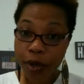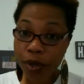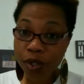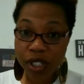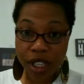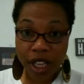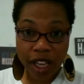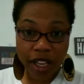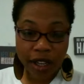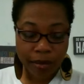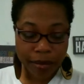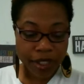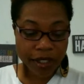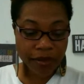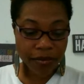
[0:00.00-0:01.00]
food
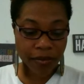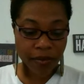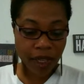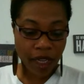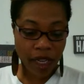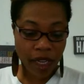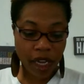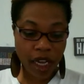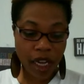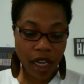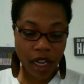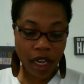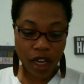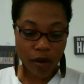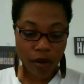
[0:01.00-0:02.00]
stamps,
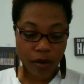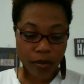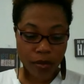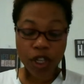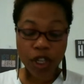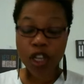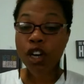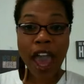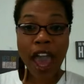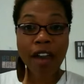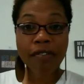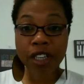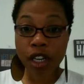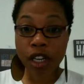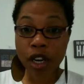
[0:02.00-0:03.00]

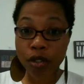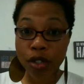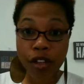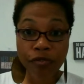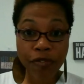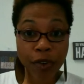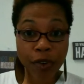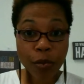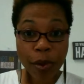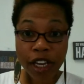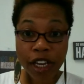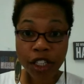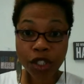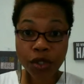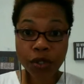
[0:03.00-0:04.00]
having to go to the food
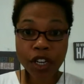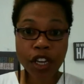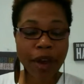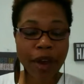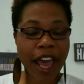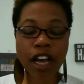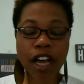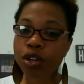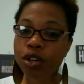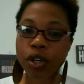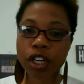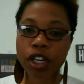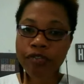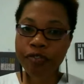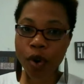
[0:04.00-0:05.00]
pantry, my house going
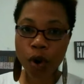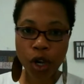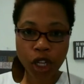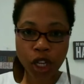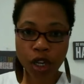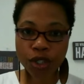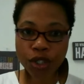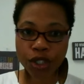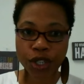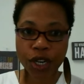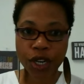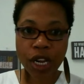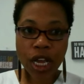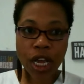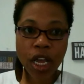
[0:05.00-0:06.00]
into
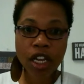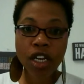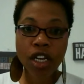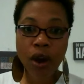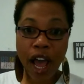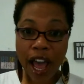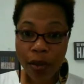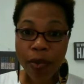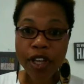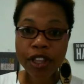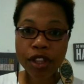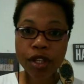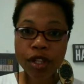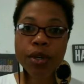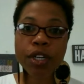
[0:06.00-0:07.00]
foreclosure, I
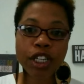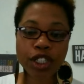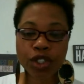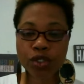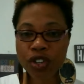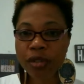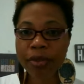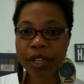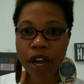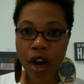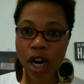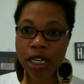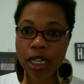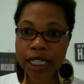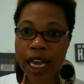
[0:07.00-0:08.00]
went through an extremely
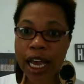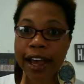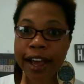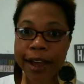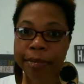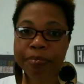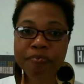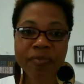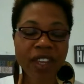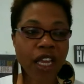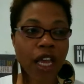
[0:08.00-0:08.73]
hard time.